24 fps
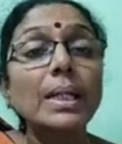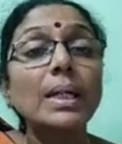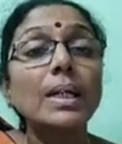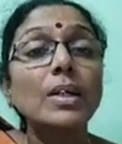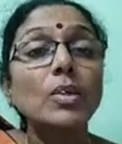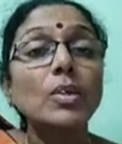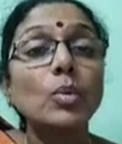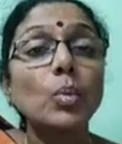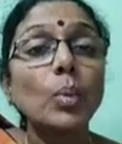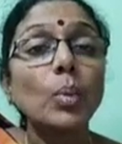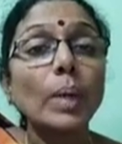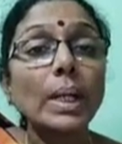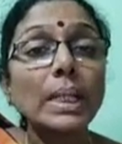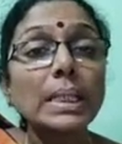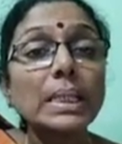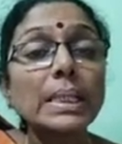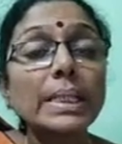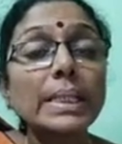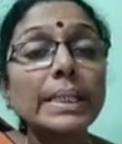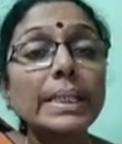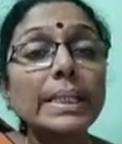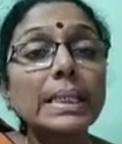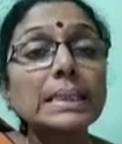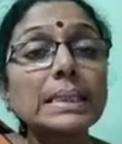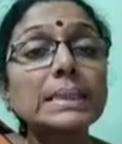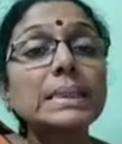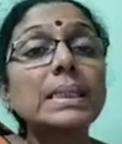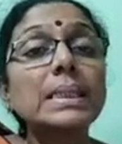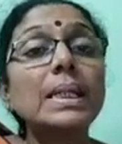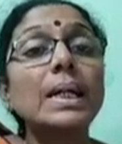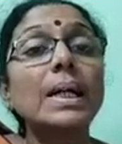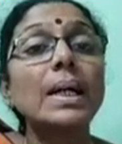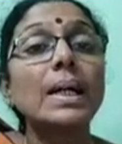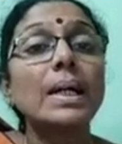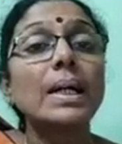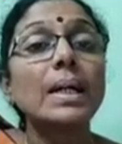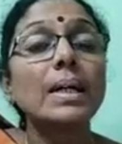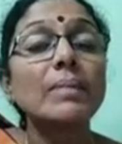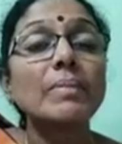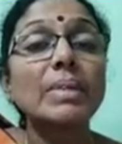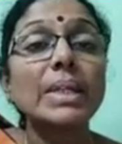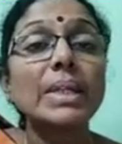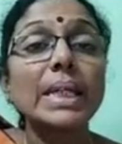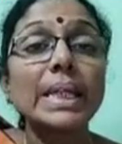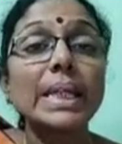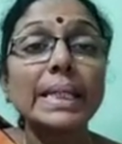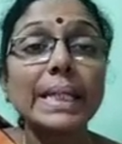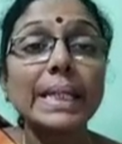One is we
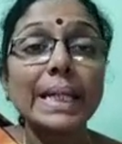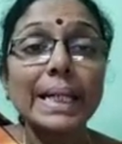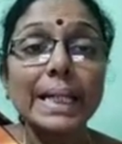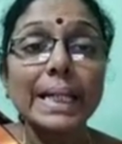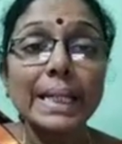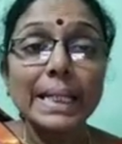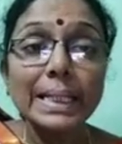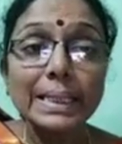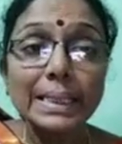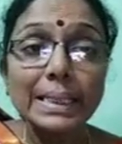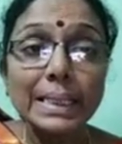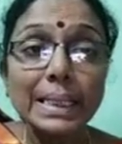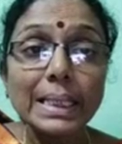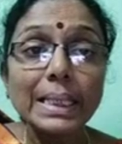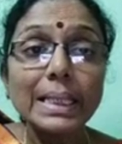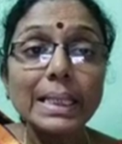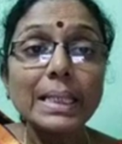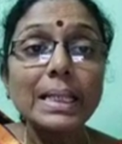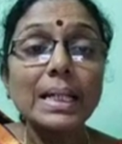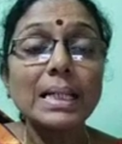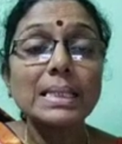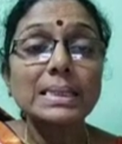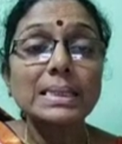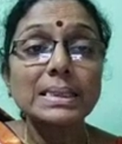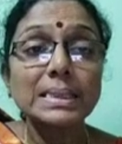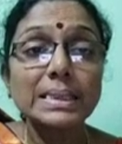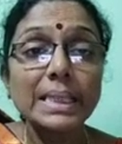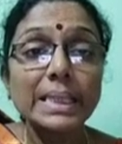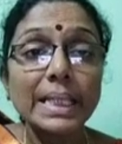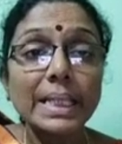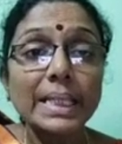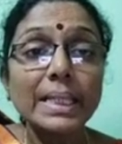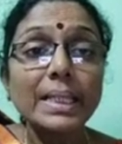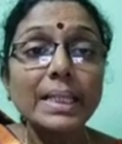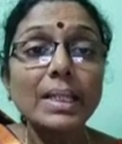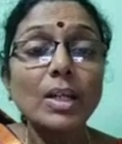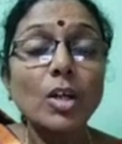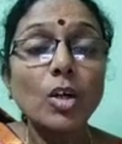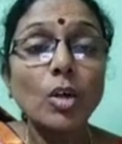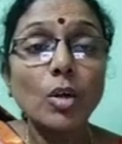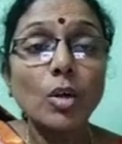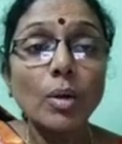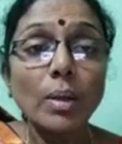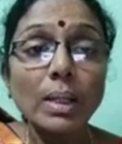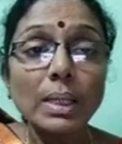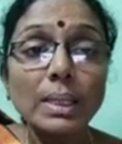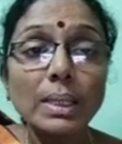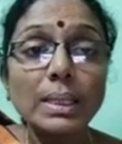can directly assign
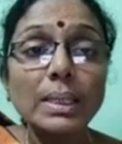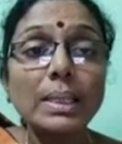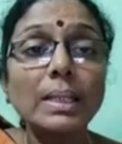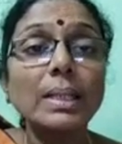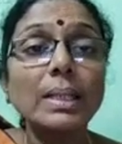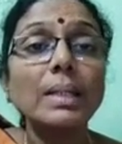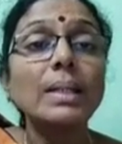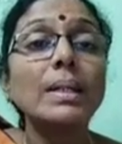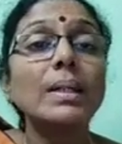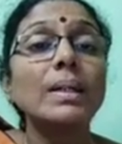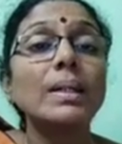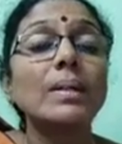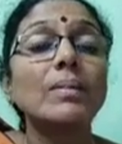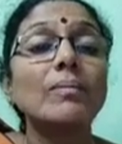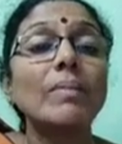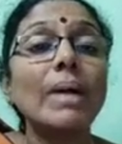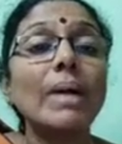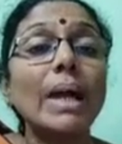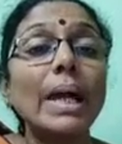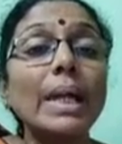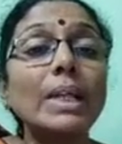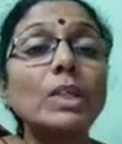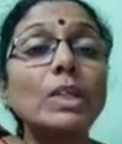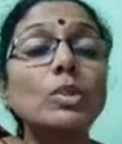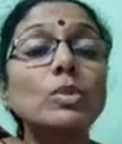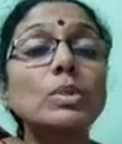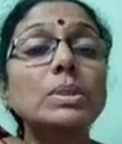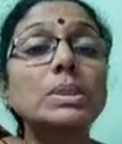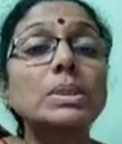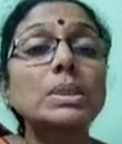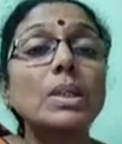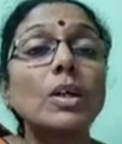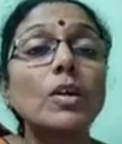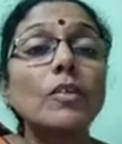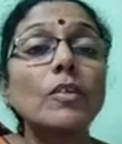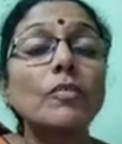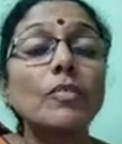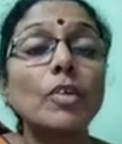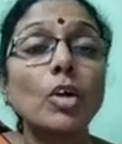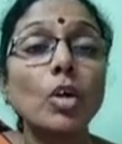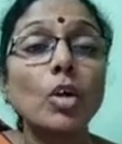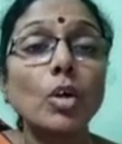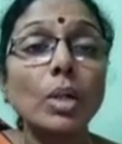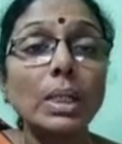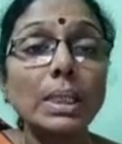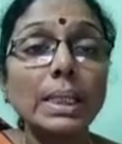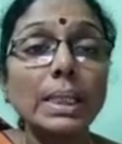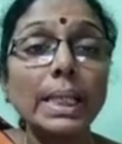all the values of all
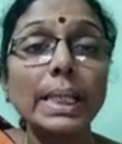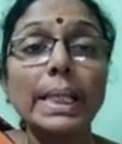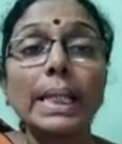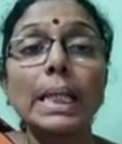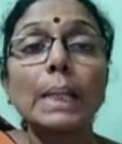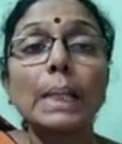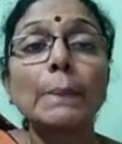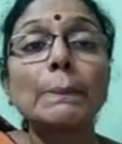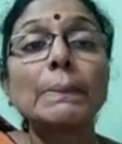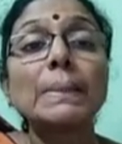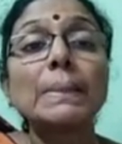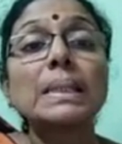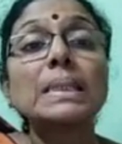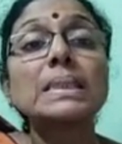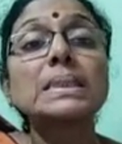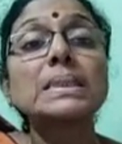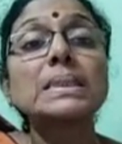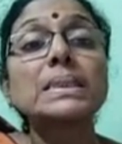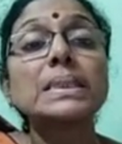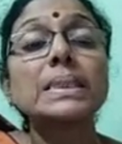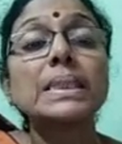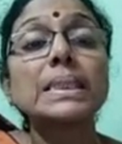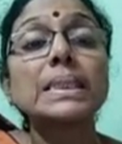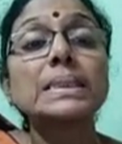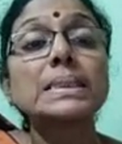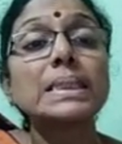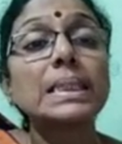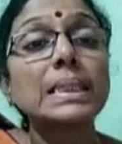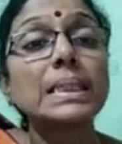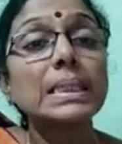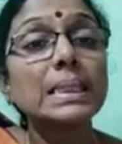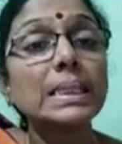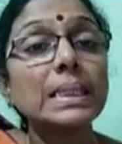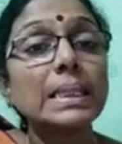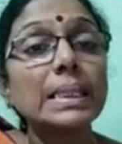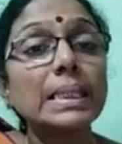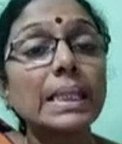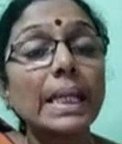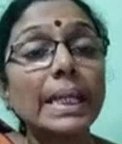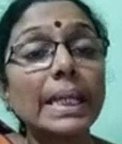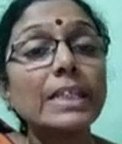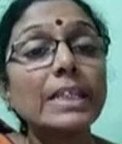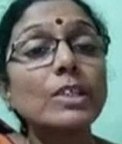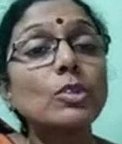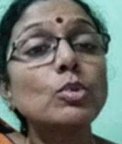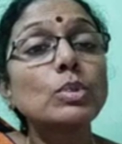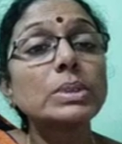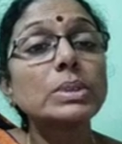the elements in the single line
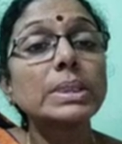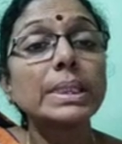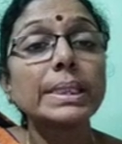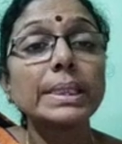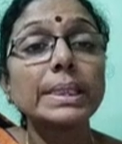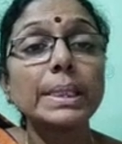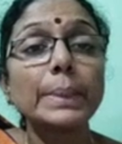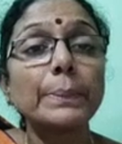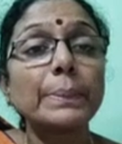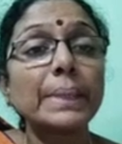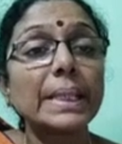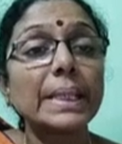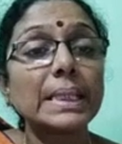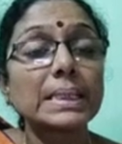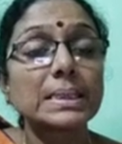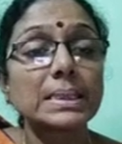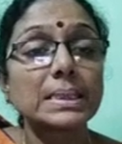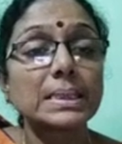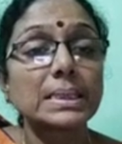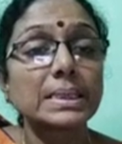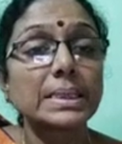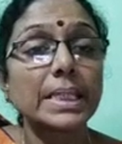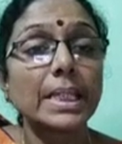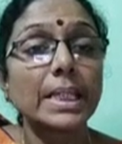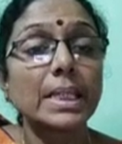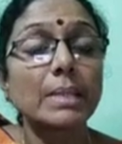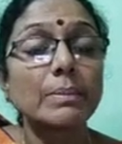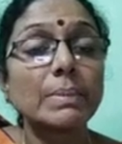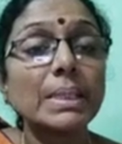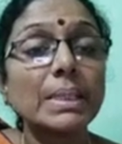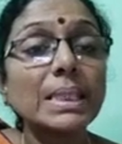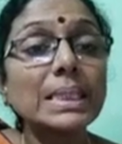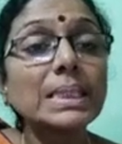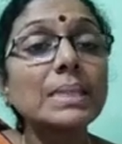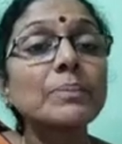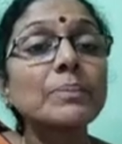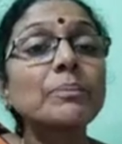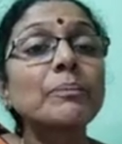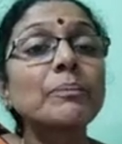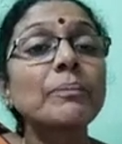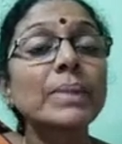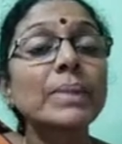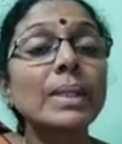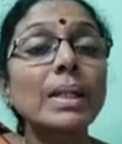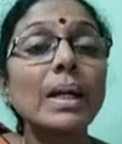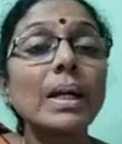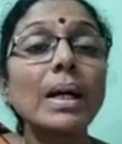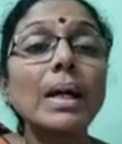using the braces statement,
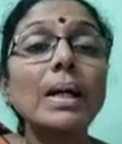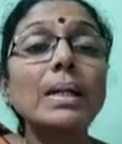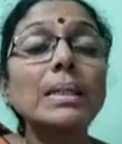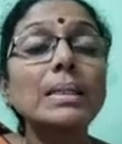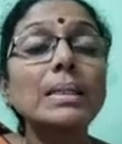or